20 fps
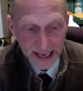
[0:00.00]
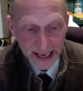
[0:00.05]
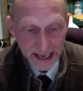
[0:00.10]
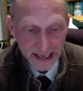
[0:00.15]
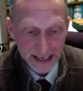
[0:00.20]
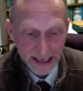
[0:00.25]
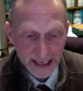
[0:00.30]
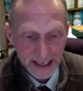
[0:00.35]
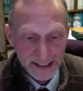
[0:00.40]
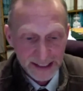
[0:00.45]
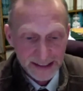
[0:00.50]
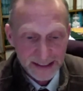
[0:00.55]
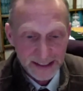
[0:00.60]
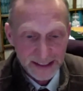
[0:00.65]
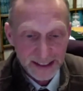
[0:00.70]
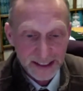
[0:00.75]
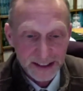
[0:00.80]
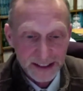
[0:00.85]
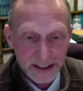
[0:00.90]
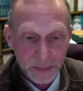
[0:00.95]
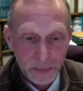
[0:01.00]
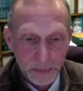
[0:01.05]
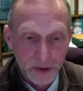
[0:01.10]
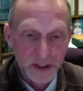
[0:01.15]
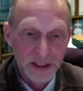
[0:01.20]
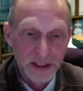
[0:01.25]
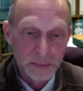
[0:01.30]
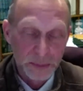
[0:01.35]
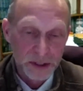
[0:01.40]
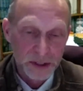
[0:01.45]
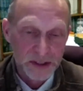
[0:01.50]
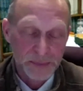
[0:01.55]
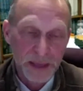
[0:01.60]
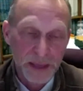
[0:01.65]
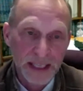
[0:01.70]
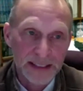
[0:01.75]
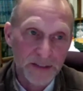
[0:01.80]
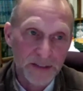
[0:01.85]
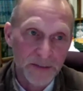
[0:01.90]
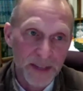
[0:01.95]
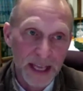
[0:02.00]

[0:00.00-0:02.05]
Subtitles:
And to put it in perspective,